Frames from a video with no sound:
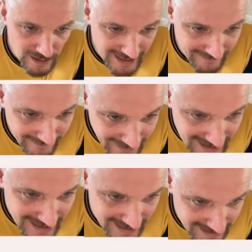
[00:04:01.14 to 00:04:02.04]
In
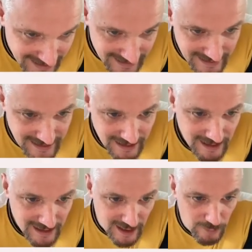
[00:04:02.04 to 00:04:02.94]
this instance,
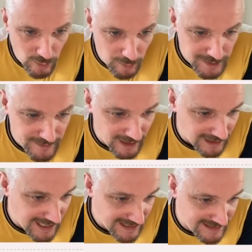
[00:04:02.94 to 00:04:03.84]
it would be the
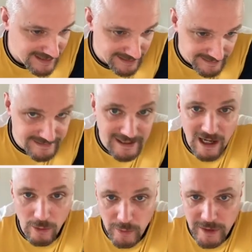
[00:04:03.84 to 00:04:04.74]
last
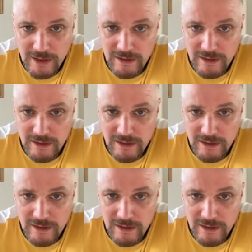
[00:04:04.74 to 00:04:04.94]
down